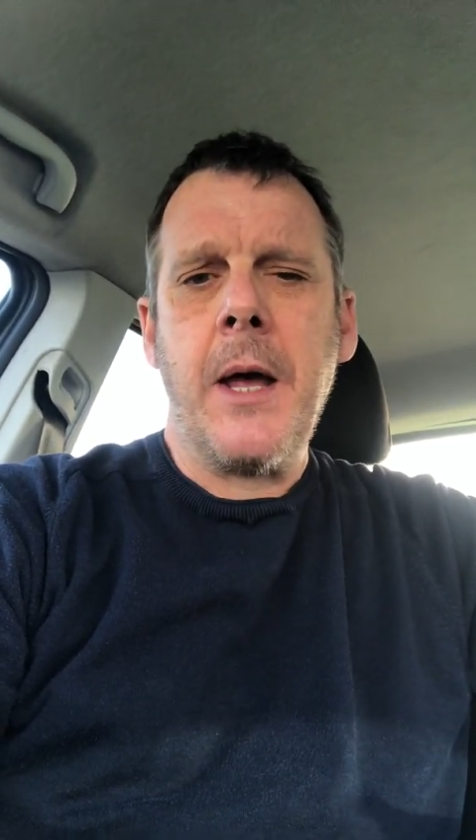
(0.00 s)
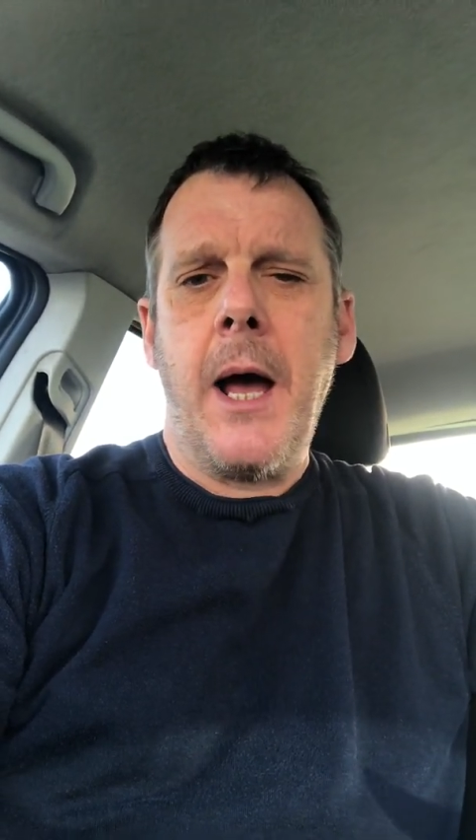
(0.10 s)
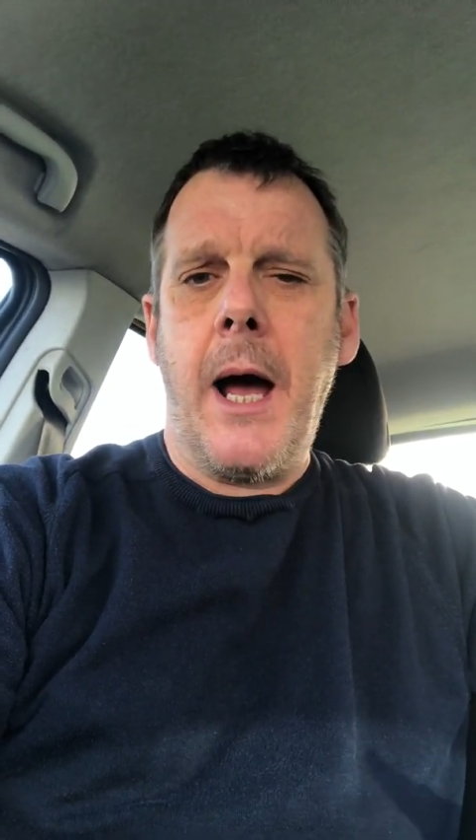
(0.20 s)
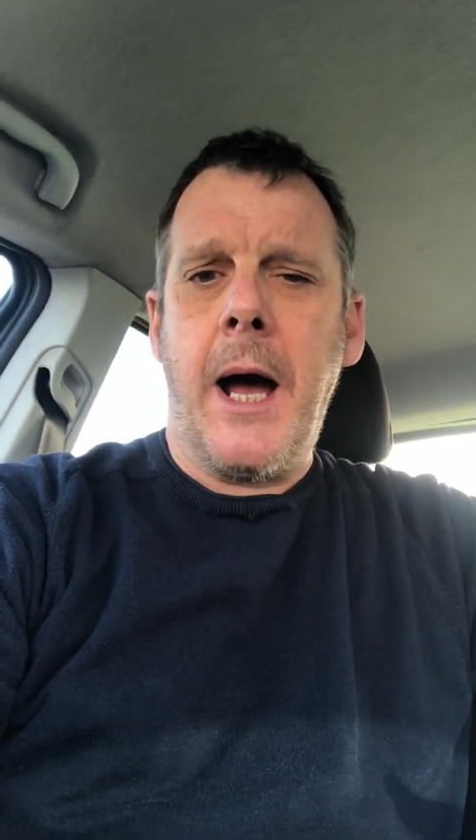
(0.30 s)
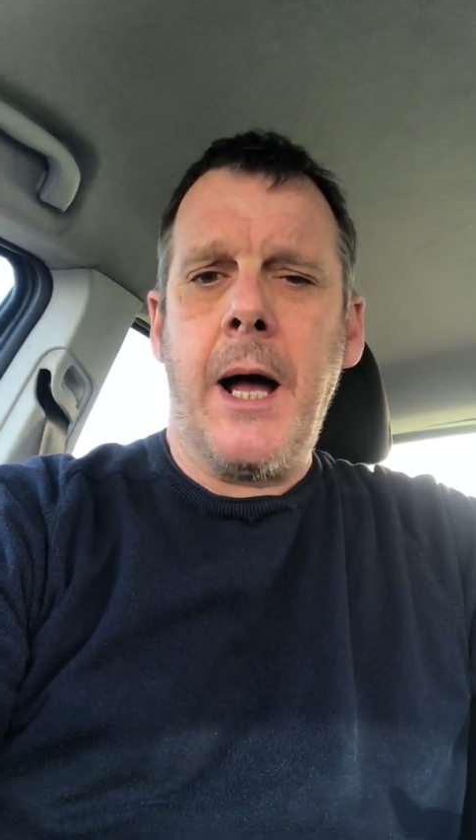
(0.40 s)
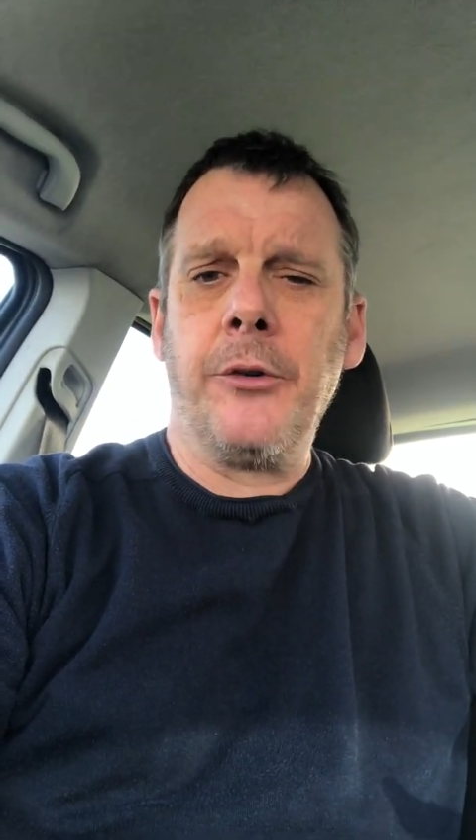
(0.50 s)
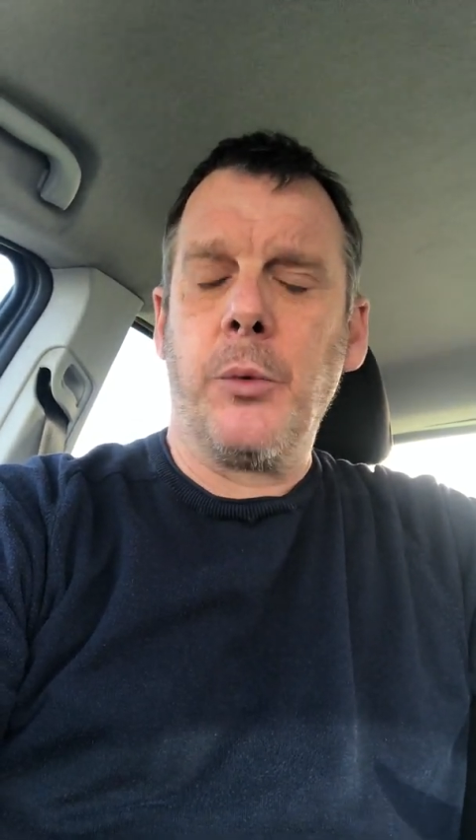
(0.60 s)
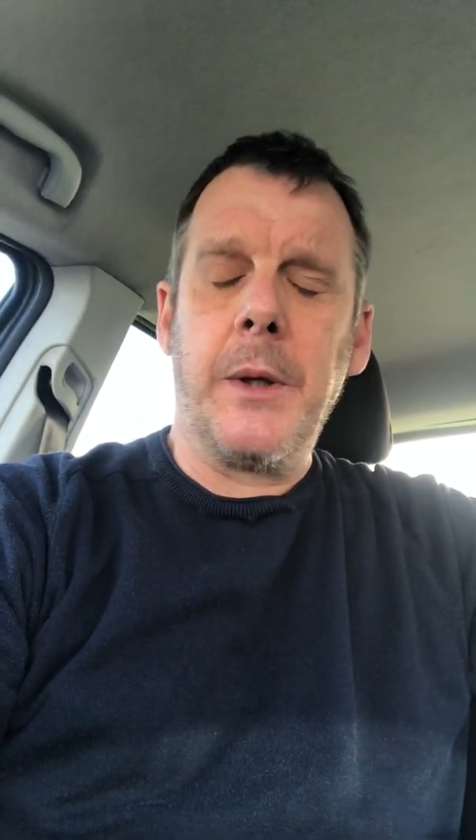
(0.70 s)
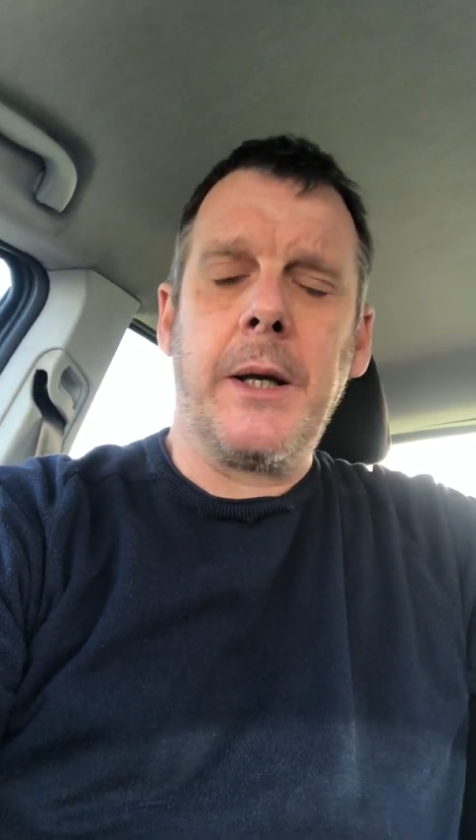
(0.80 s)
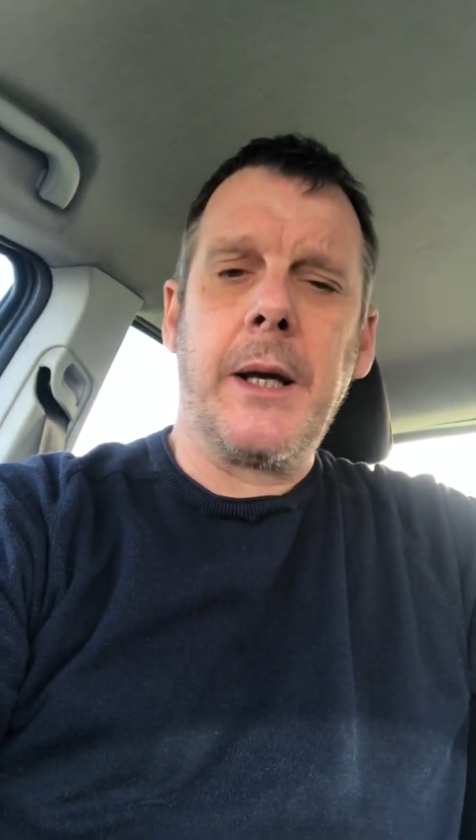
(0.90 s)
and
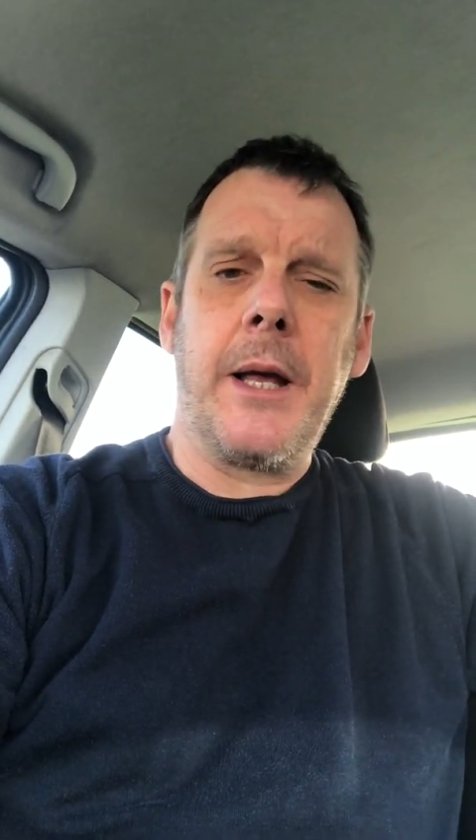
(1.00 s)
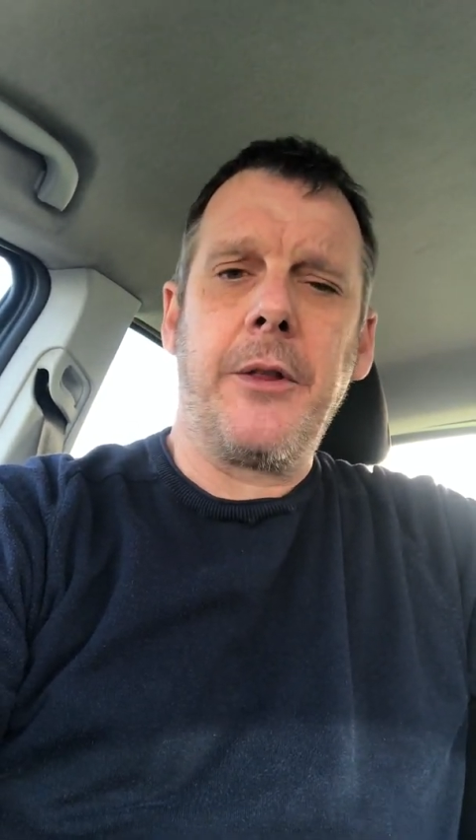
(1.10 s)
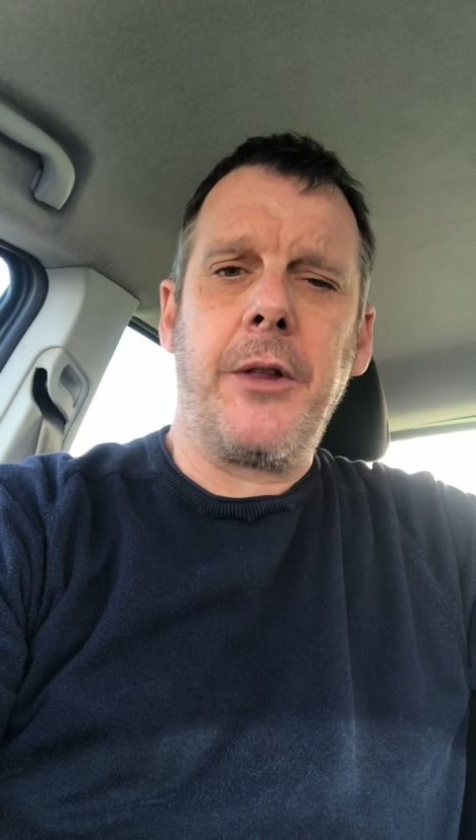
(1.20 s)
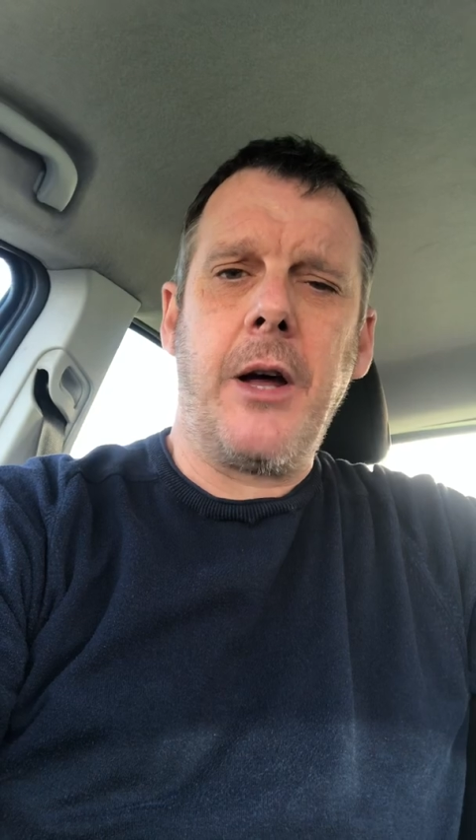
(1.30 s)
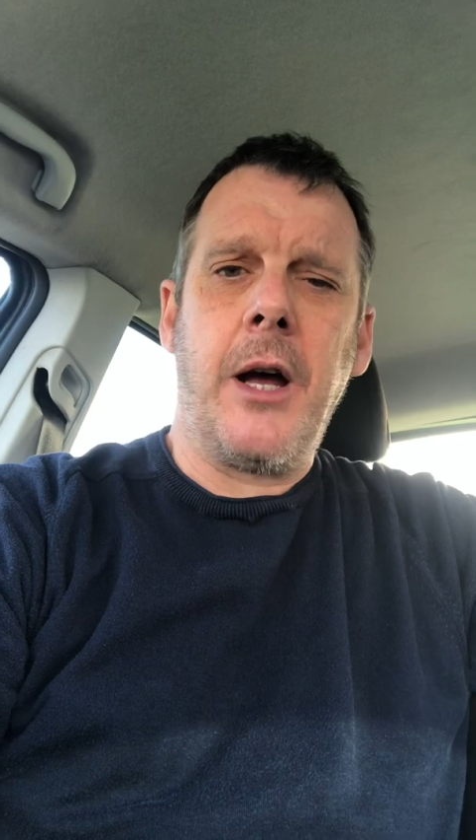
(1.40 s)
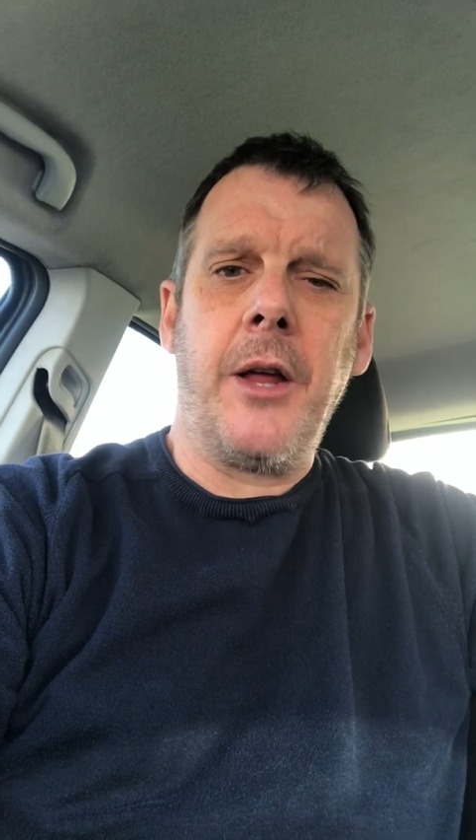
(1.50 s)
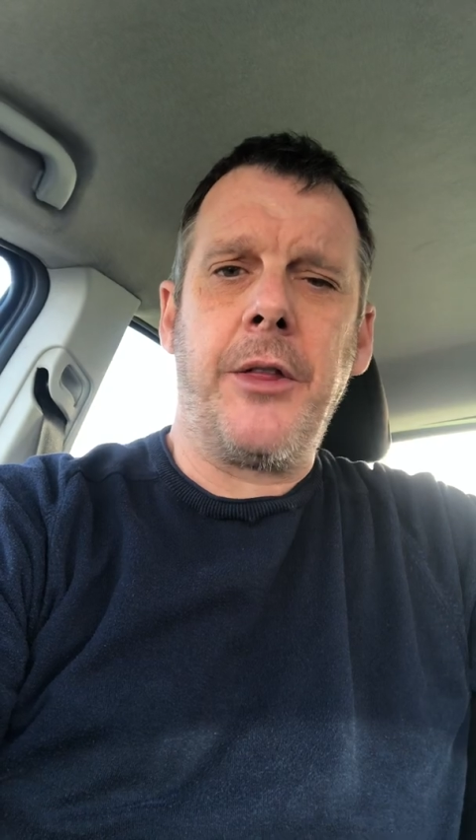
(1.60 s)
we can get uh,